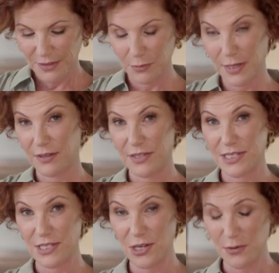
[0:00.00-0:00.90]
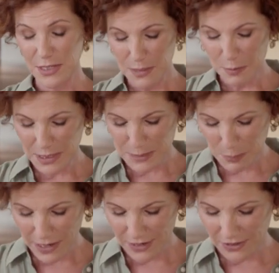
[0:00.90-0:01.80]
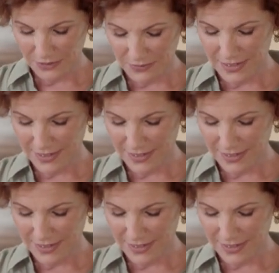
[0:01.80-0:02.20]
Well, this is always the best part.